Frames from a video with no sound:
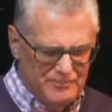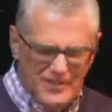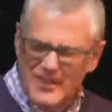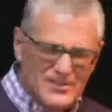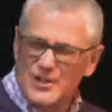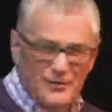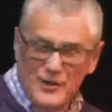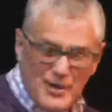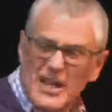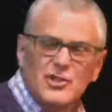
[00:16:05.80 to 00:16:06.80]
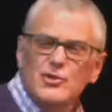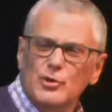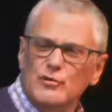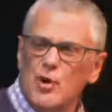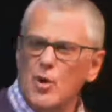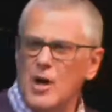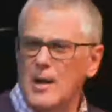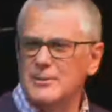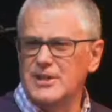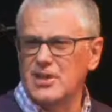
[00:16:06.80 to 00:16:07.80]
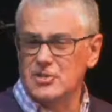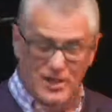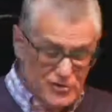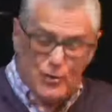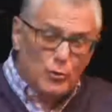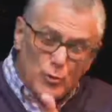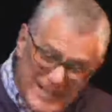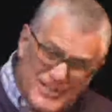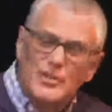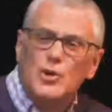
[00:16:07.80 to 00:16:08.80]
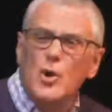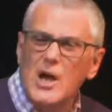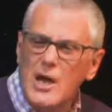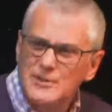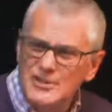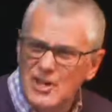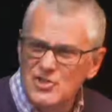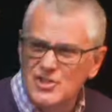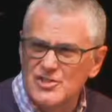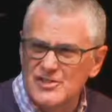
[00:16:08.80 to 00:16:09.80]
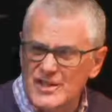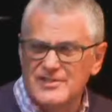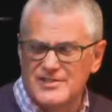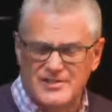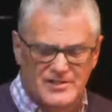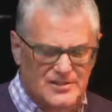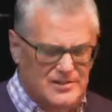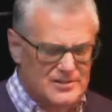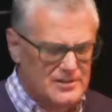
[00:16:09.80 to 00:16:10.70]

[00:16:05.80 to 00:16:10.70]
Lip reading: that's in the very nature of cohabitation. It's the reason cohabitation exists.